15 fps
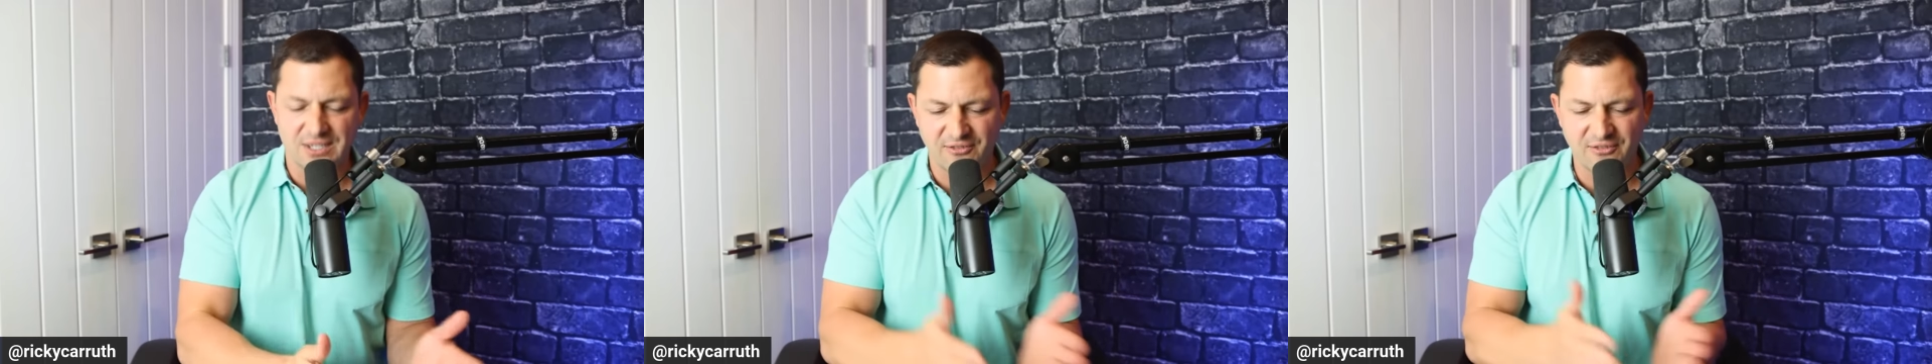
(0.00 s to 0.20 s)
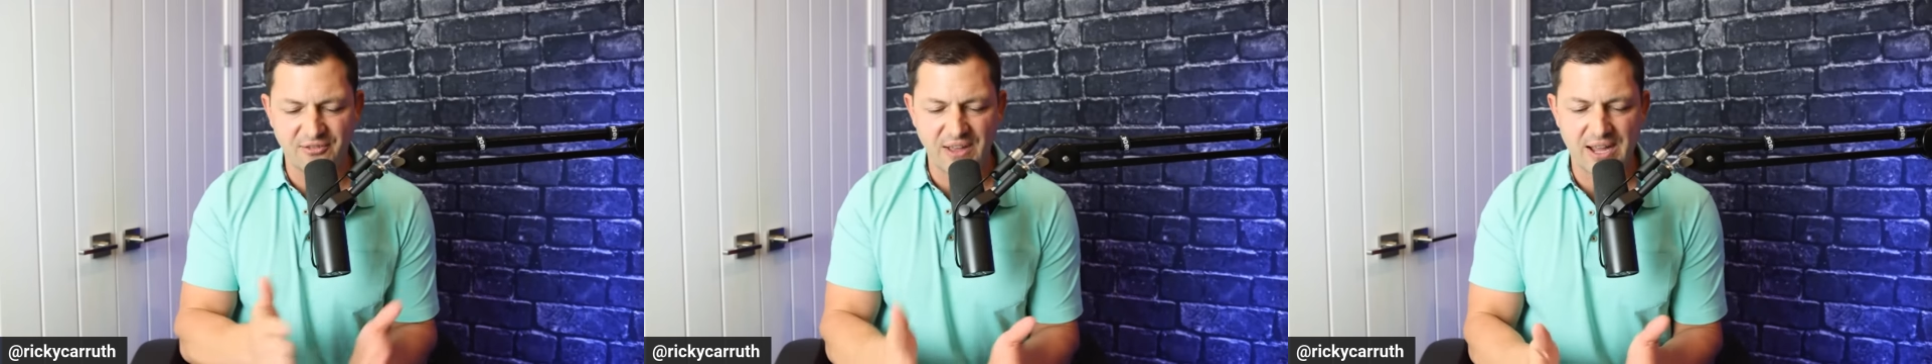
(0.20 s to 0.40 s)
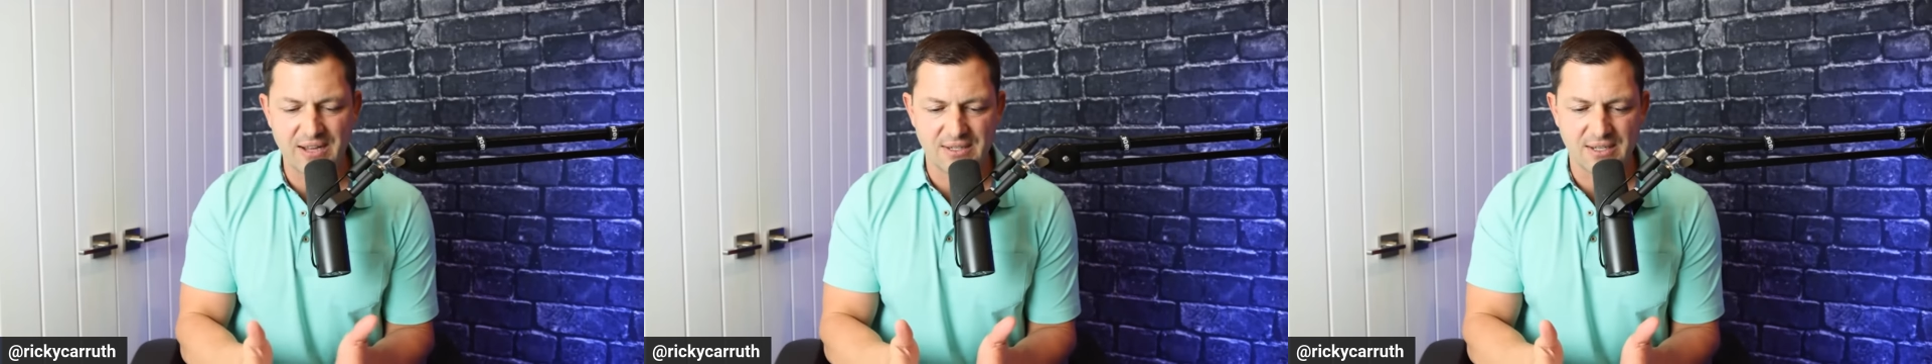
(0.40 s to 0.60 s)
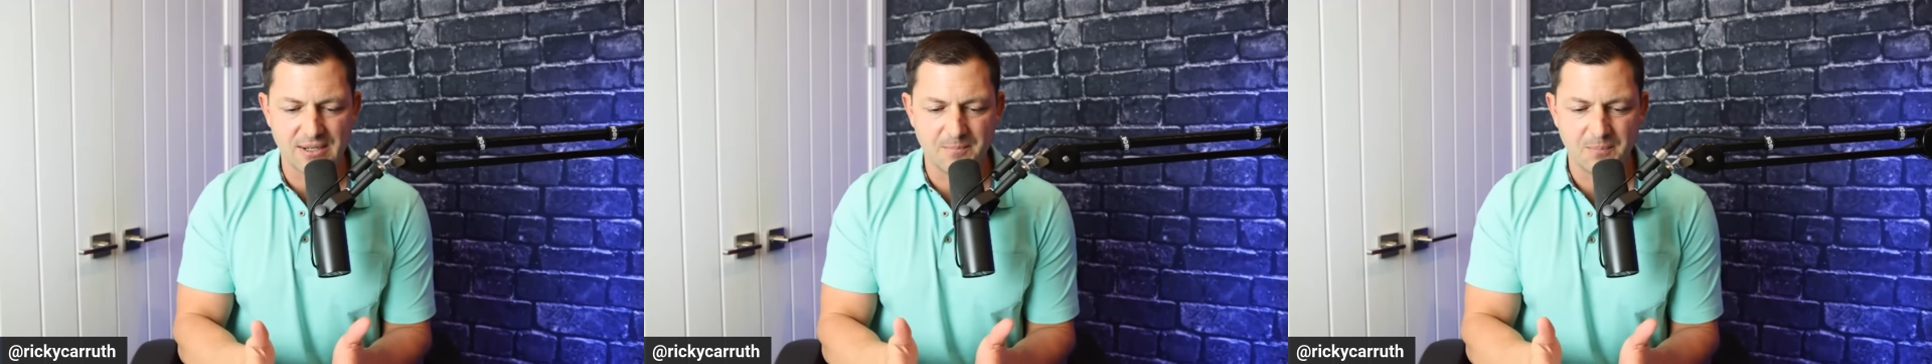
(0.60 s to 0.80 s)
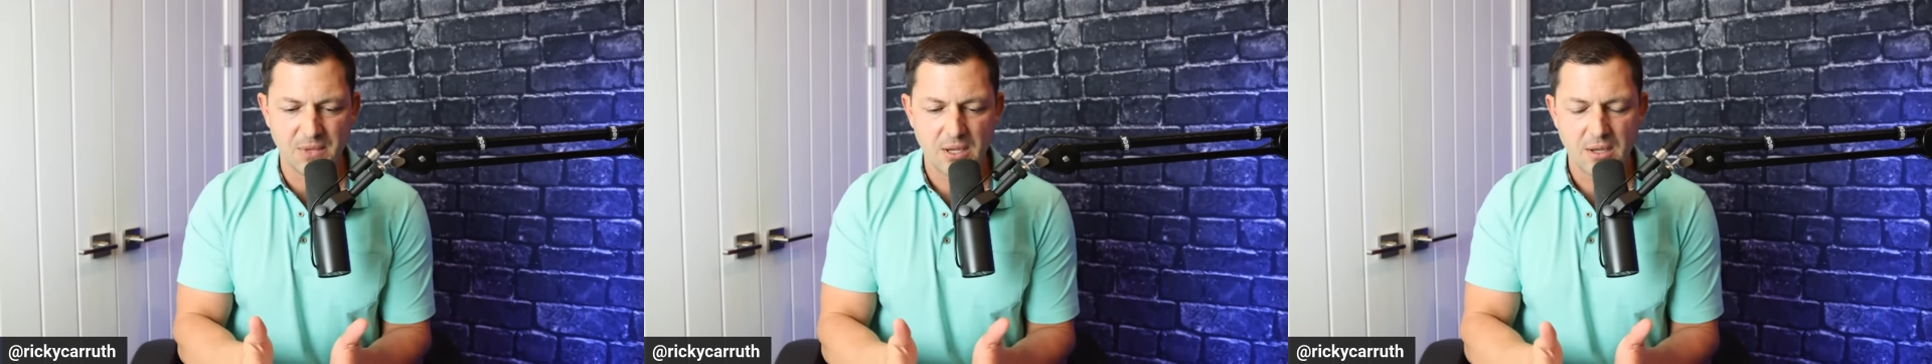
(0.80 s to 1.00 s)

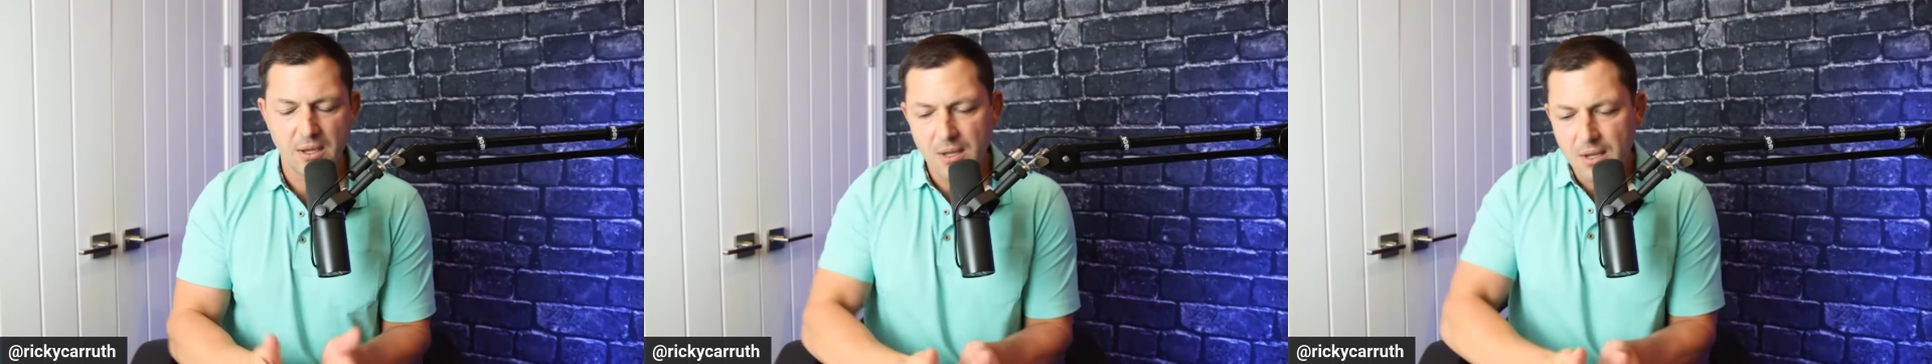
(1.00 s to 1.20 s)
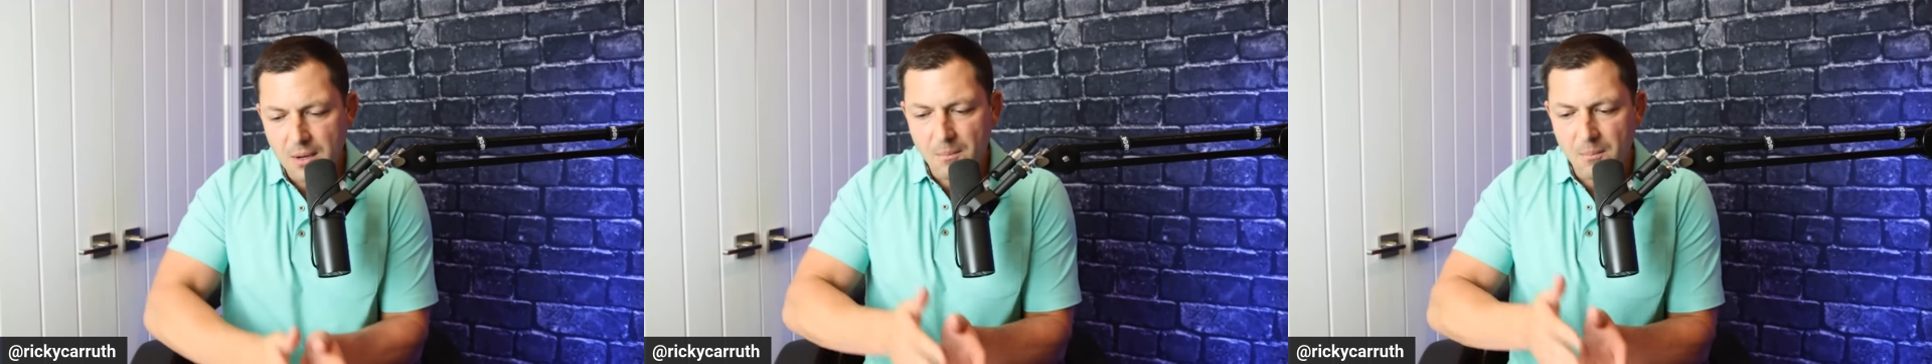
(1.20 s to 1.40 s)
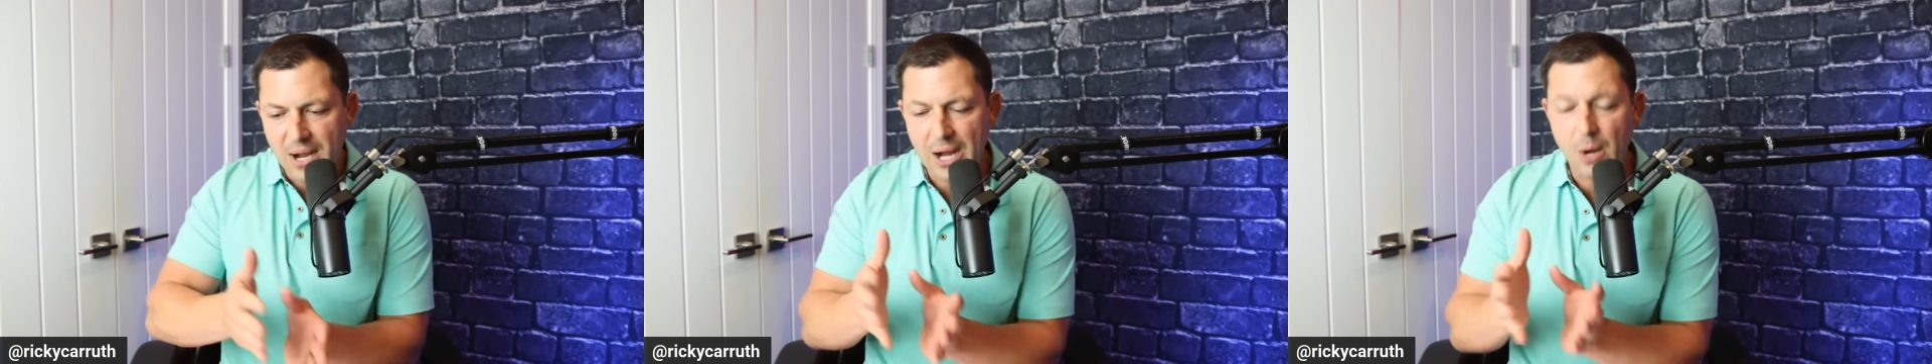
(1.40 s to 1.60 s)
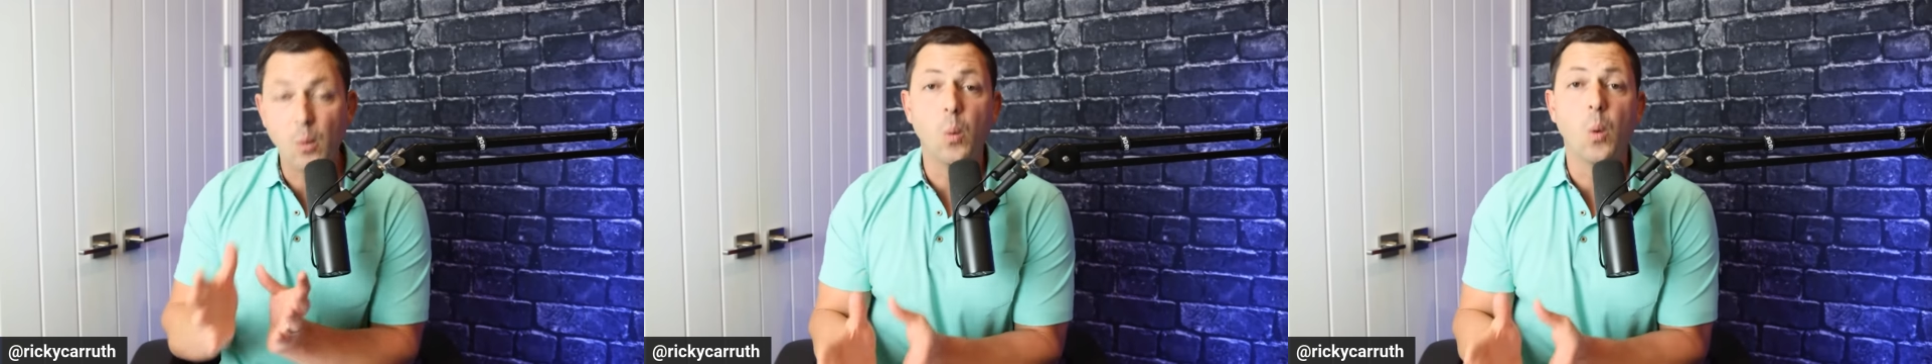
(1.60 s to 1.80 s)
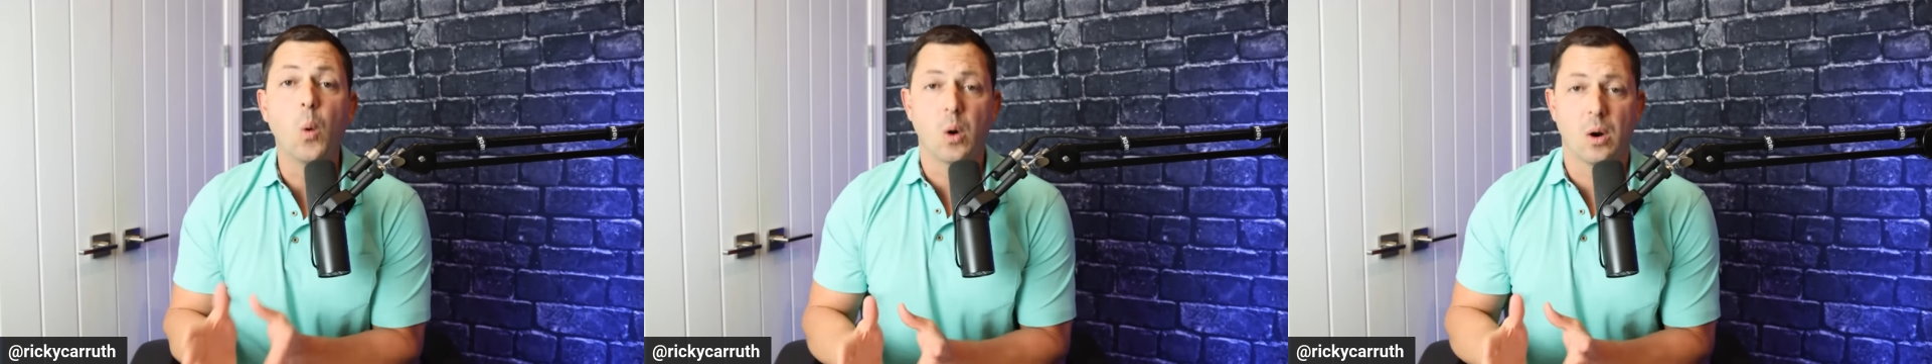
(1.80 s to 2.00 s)
affected by
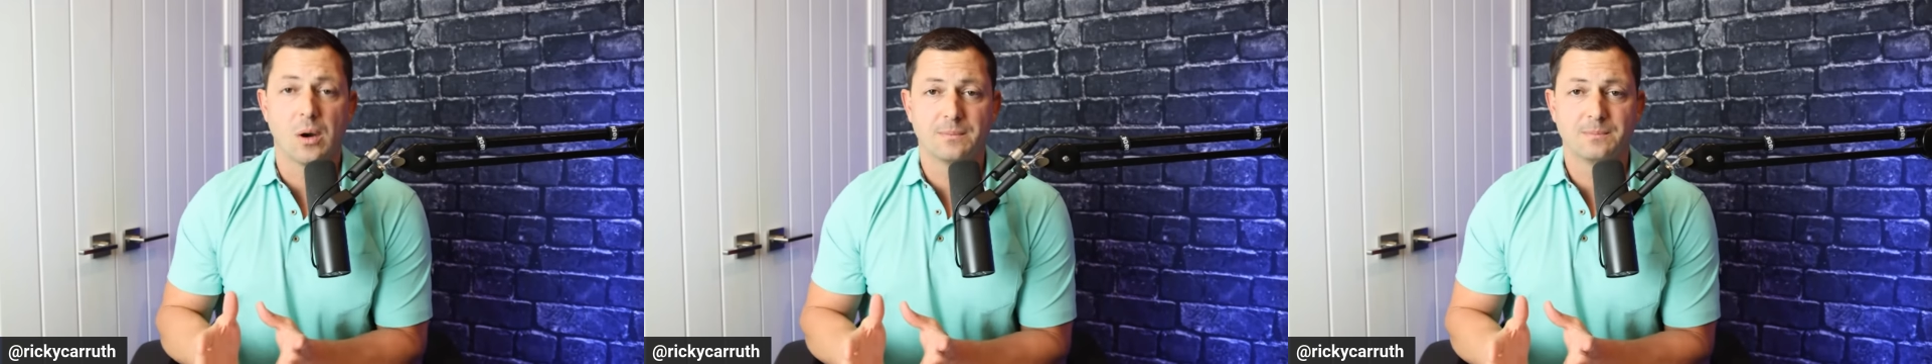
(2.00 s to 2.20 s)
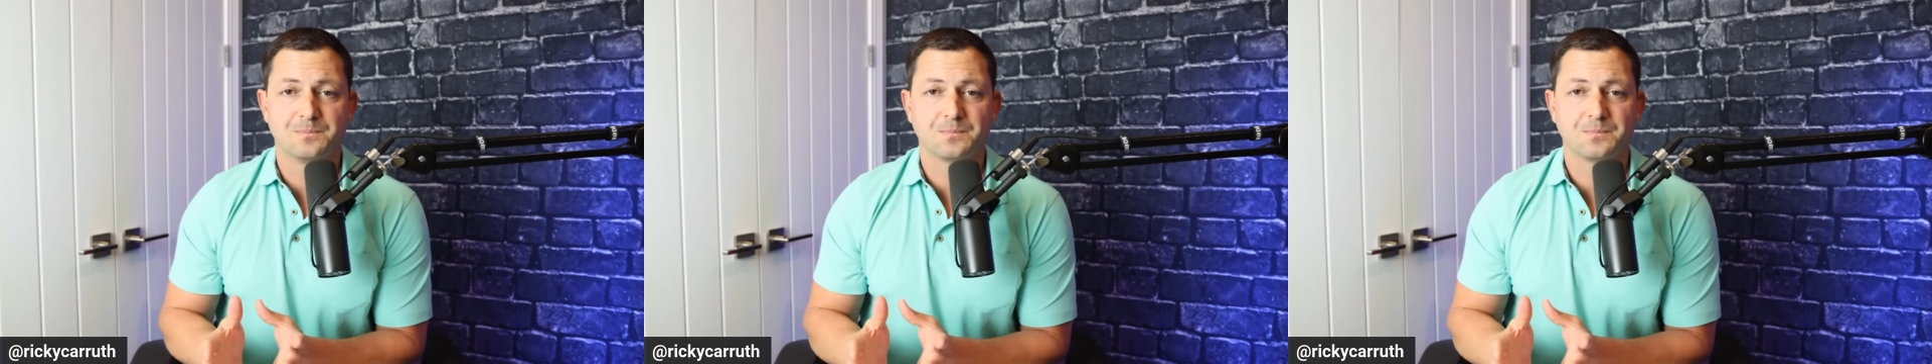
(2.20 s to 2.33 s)
war,